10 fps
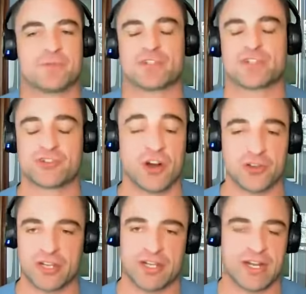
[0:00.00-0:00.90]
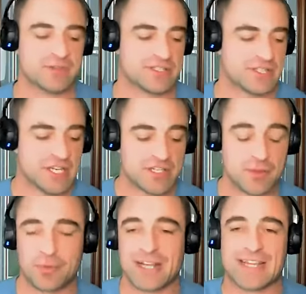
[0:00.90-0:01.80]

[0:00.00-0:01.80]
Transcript: we were struggling and I was depressed.